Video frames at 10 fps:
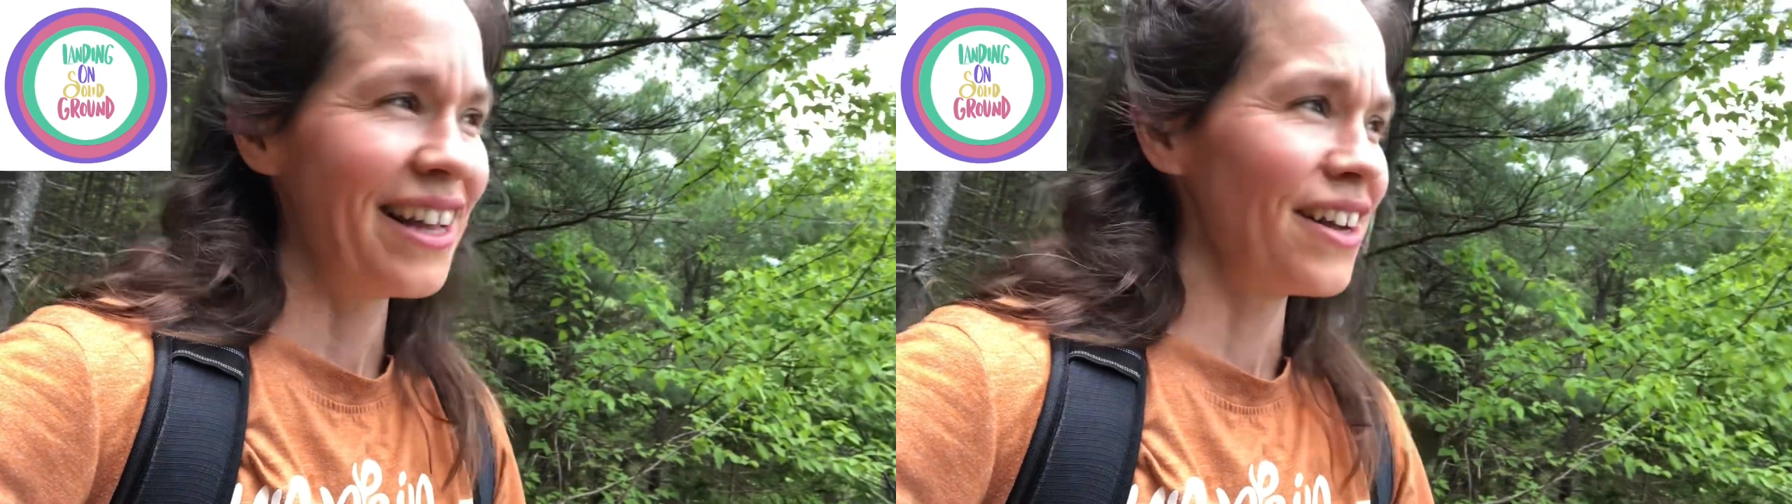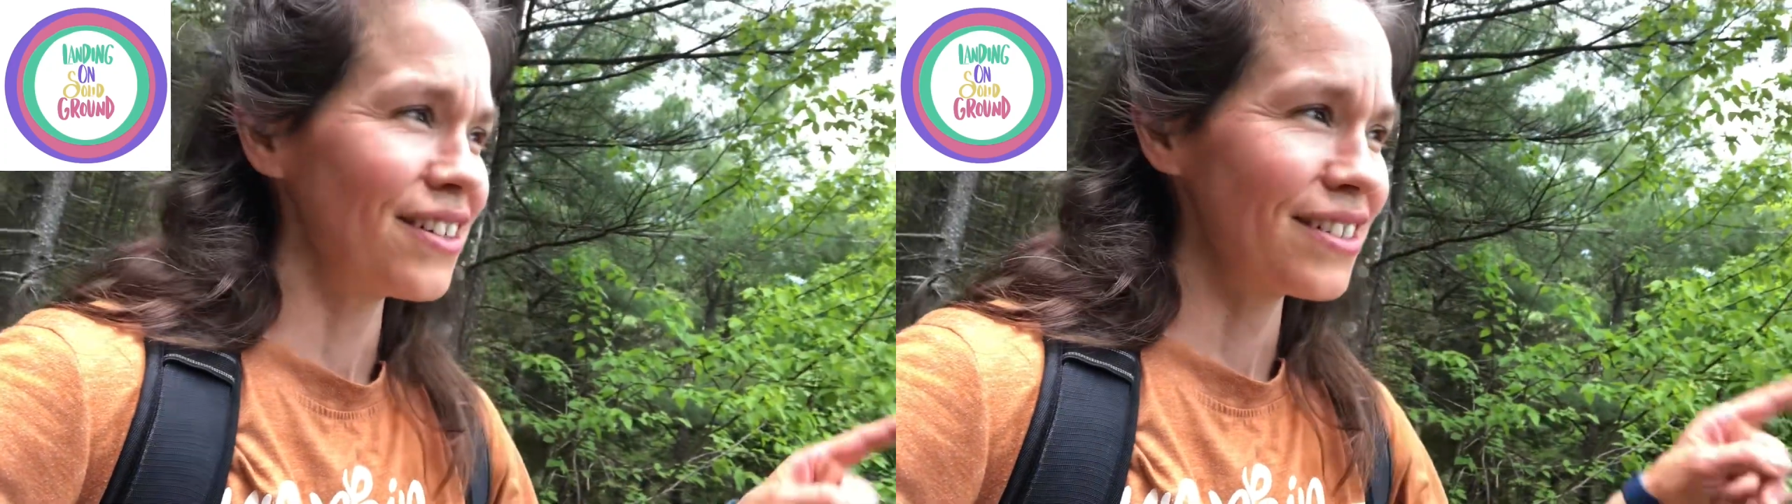
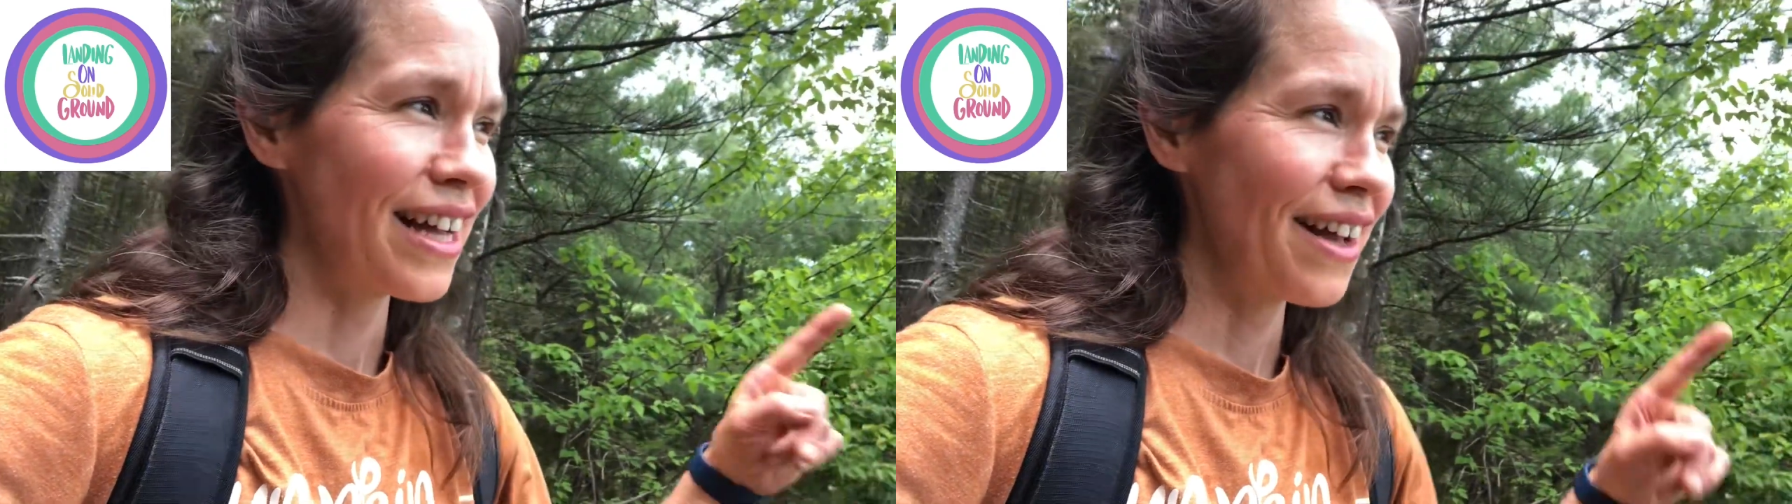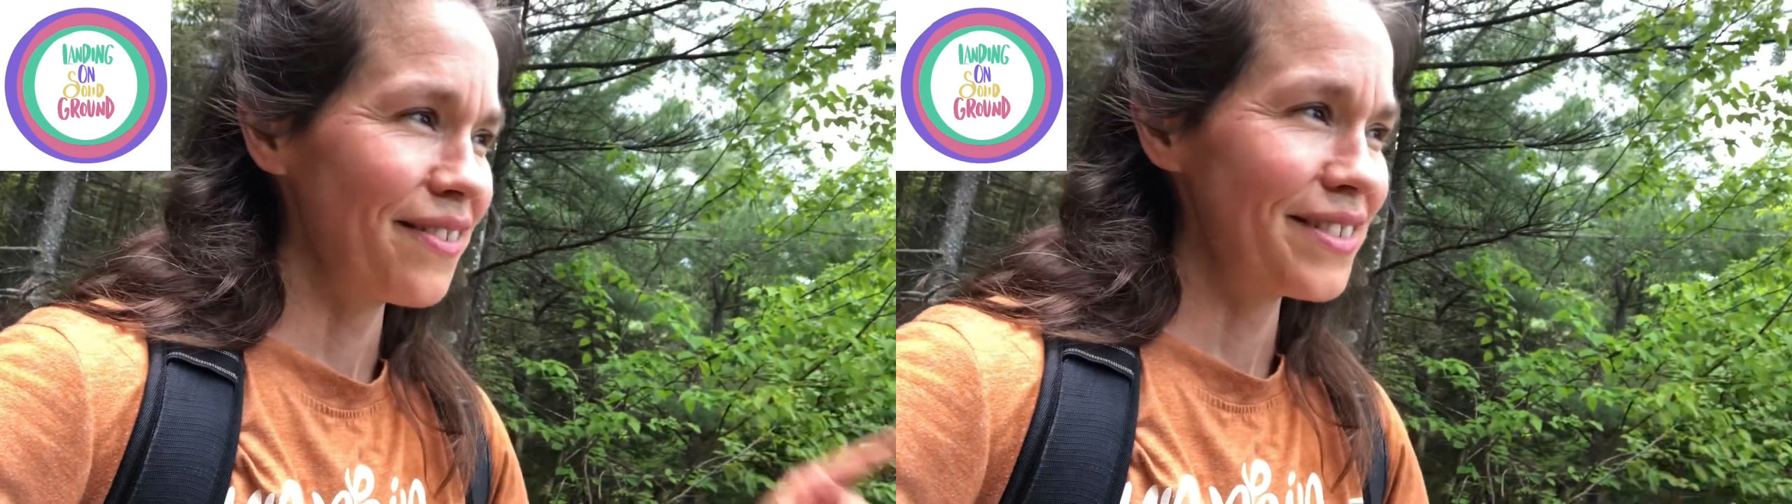who
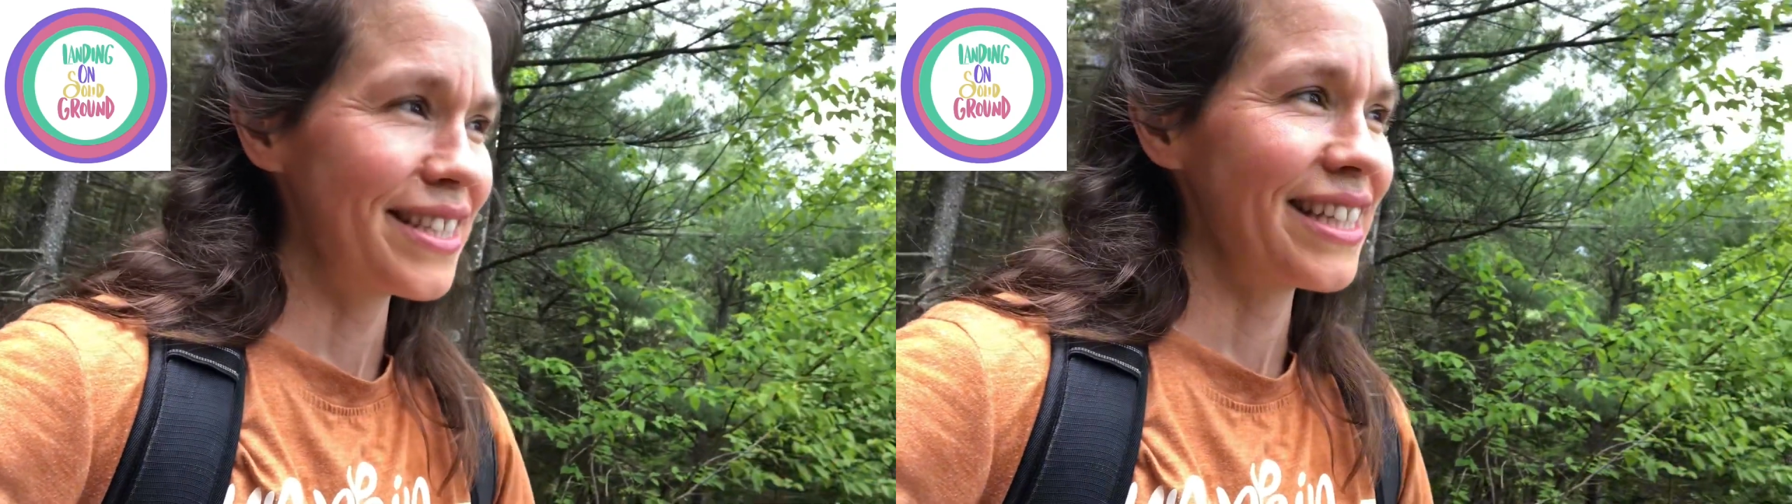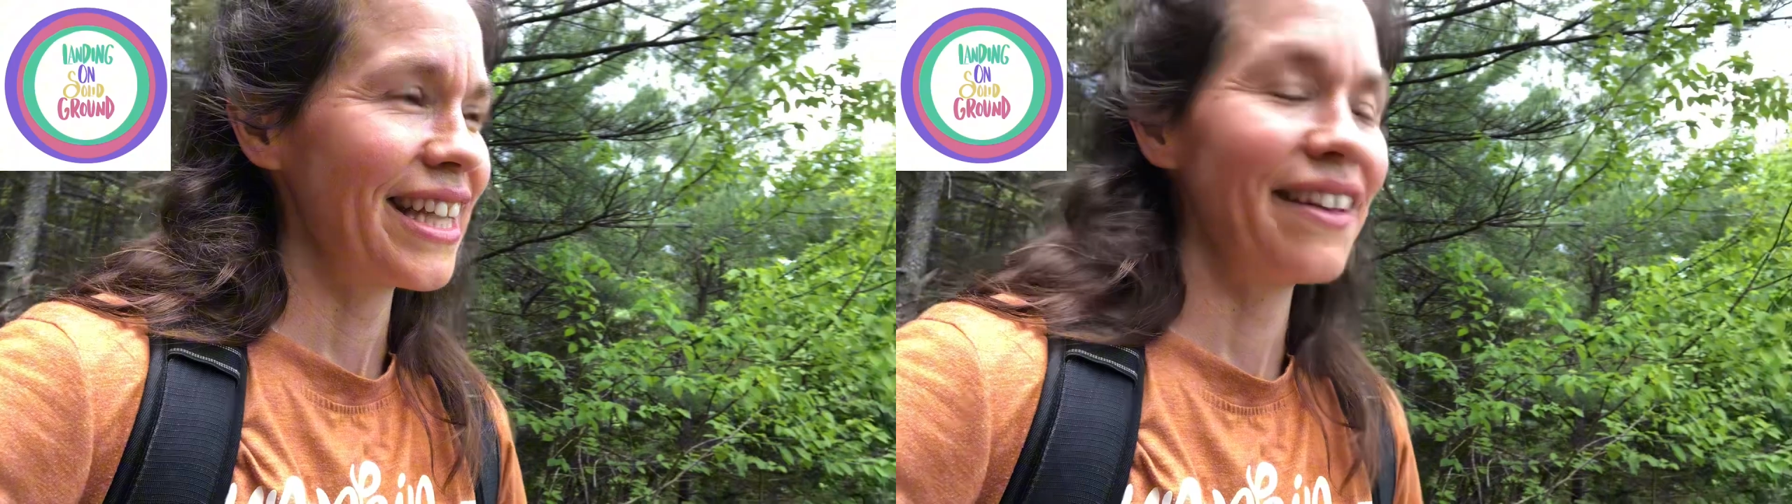loves
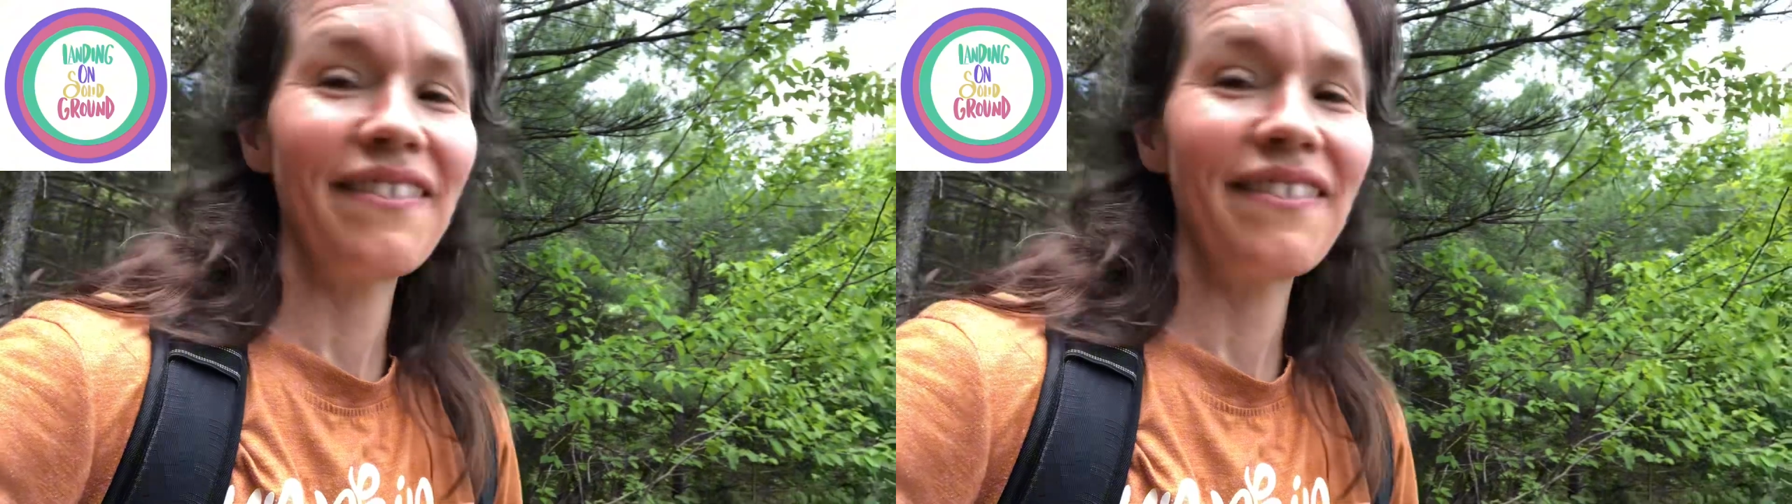to give